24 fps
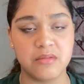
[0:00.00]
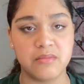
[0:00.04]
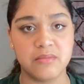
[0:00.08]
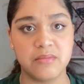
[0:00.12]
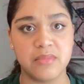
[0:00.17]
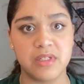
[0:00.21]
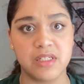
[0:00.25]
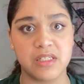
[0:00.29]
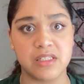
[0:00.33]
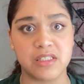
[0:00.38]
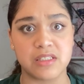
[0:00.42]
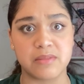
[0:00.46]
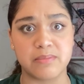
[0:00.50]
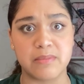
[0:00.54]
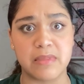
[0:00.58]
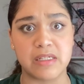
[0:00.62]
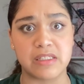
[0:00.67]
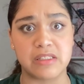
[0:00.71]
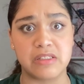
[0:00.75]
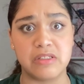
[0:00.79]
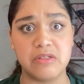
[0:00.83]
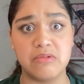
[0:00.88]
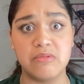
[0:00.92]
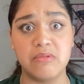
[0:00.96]
Biggest
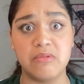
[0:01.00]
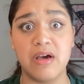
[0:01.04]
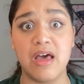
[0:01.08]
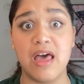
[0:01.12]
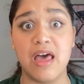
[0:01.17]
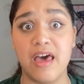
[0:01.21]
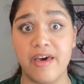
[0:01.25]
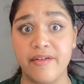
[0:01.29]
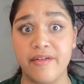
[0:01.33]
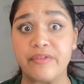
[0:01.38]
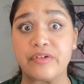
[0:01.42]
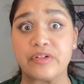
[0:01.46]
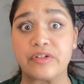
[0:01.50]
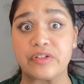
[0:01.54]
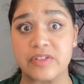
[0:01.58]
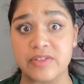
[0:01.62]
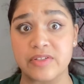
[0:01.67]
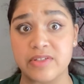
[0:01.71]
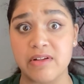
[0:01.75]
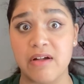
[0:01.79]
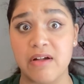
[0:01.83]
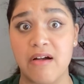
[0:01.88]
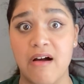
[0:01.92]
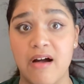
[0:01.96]
mess you ever
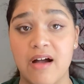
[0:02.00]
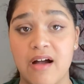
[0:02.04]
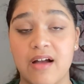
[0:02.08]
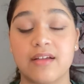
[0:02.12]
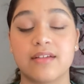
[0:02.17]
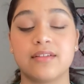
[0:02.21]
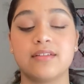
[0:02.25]
saw.